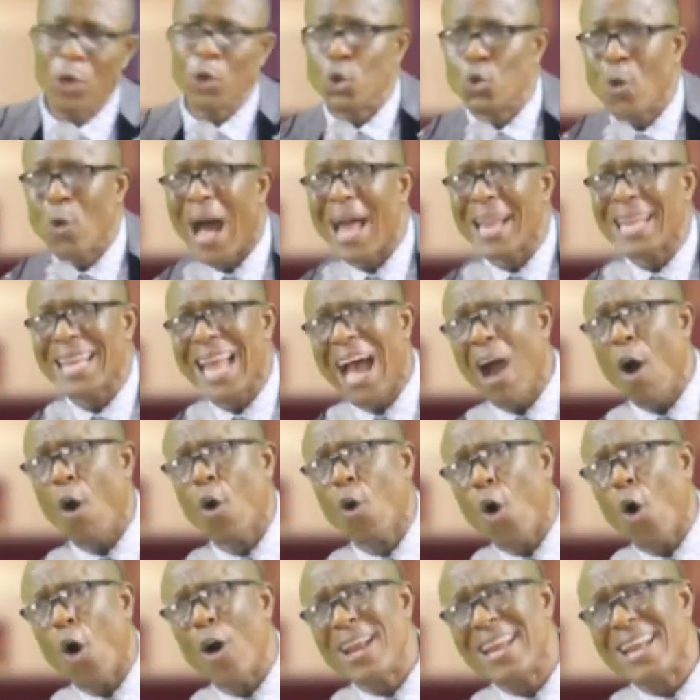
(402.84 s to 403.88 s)
You are now
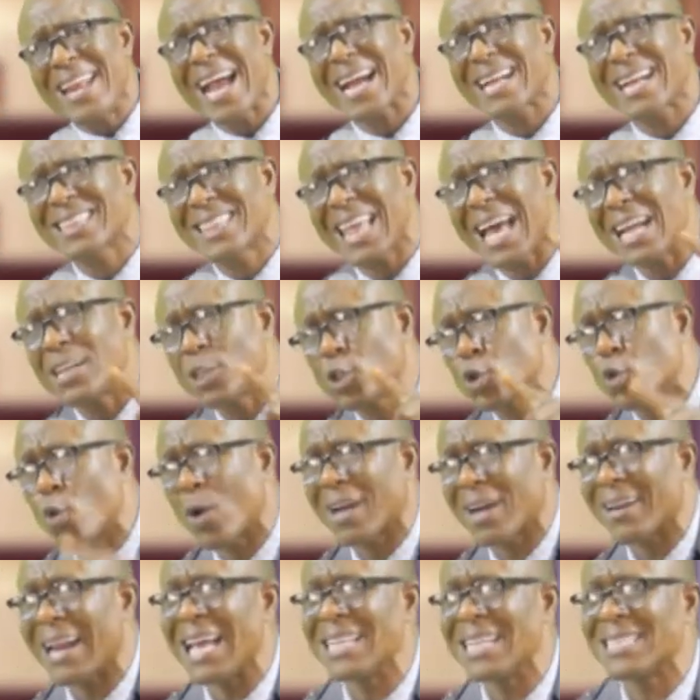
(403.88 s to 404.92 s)
connected to
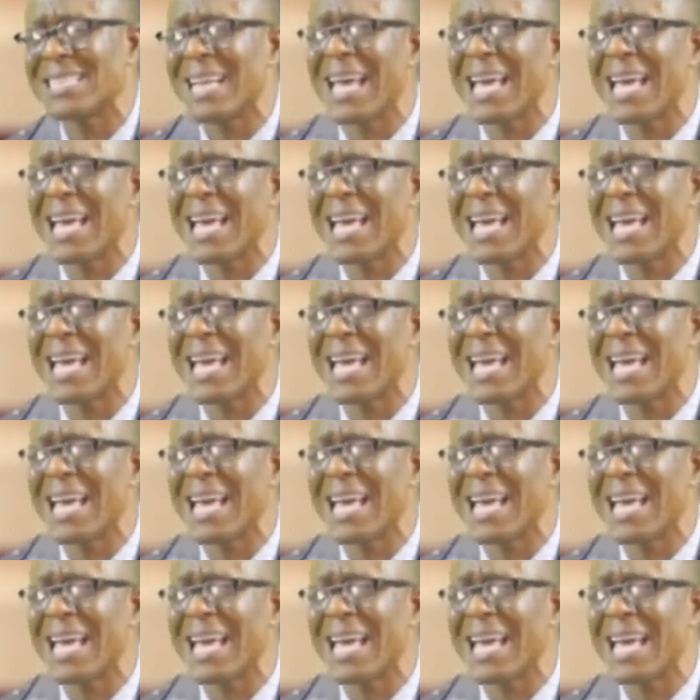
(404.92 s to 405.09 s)
Christ.